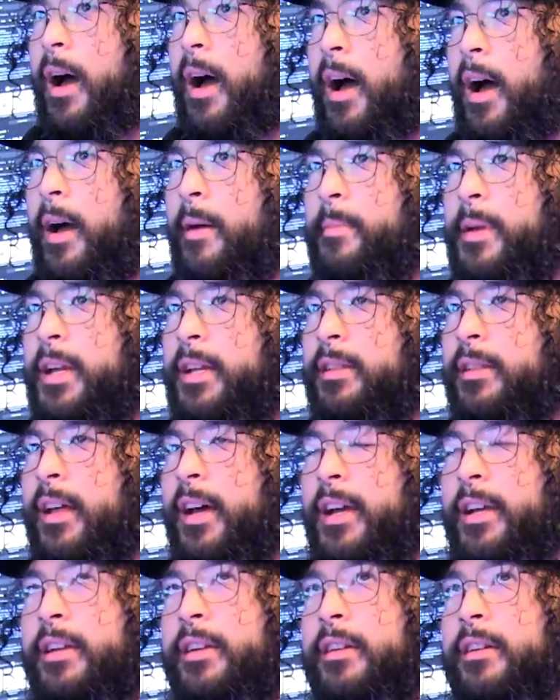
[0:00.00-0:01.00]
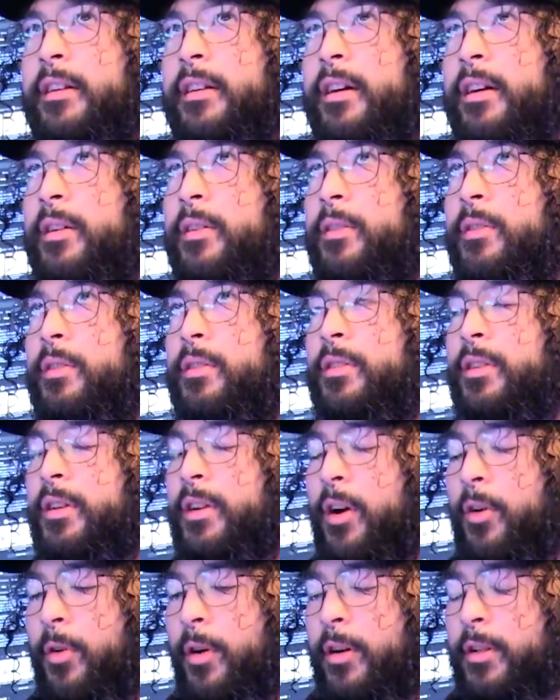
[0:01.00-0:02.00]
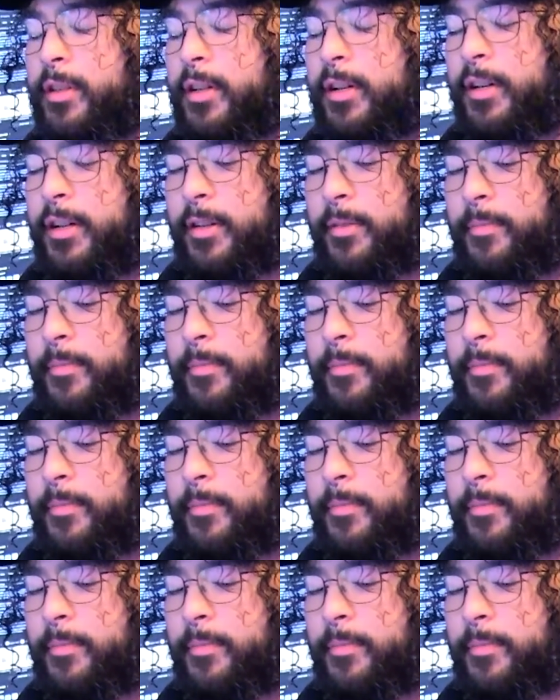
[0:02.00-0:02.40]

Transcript: I mean, like, you know, all the...